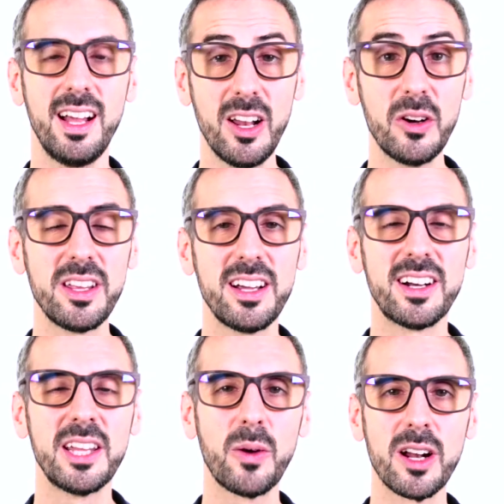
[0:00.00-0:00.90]
Hello
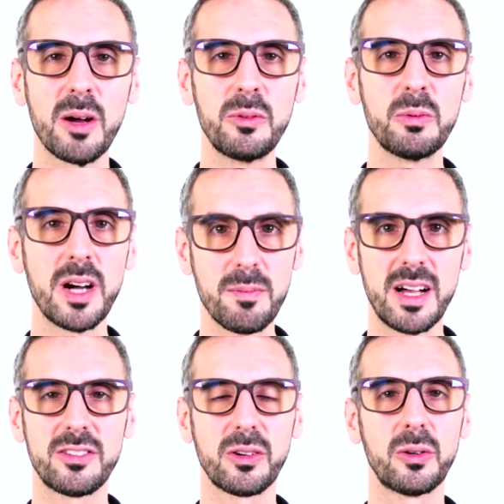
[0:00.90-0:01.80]
there and welcome to my
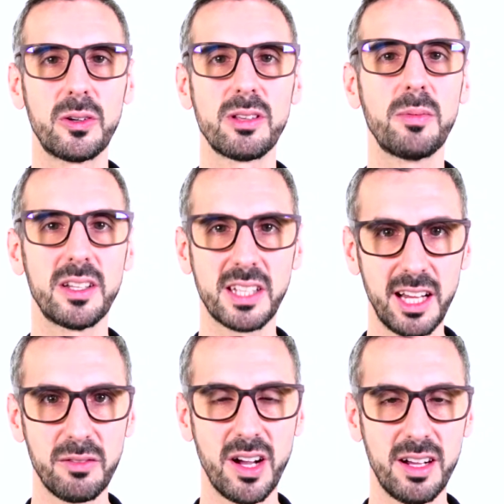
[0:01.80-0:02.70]
master course about
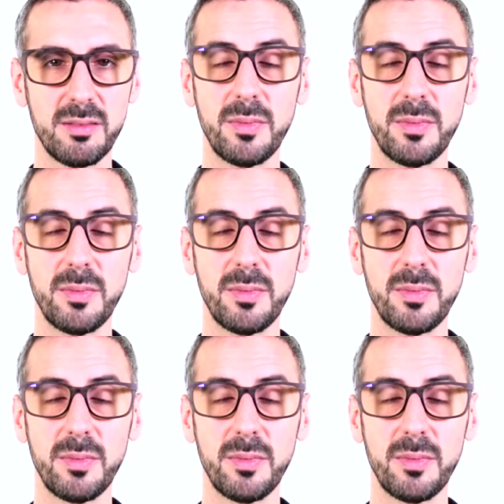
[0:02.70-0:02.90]
Canva.